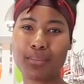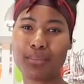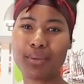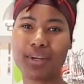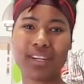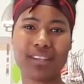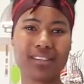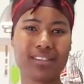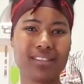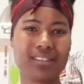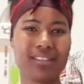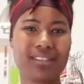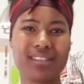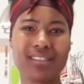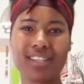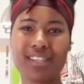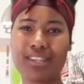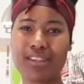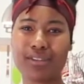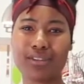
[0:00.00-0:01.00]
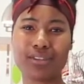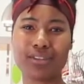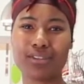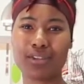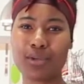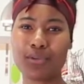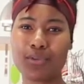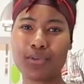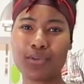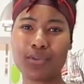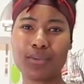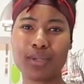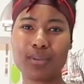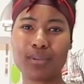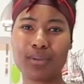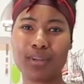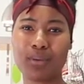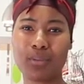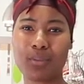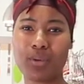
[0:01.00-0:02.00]
but still so few
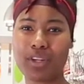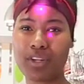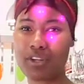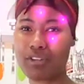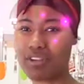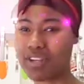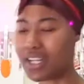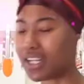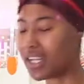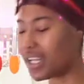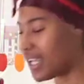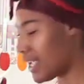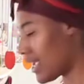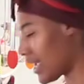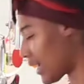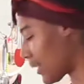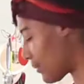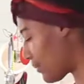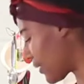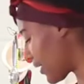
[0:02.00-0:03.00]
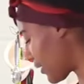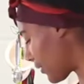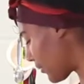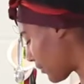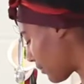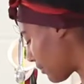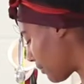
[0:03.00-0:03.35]
people are wondering about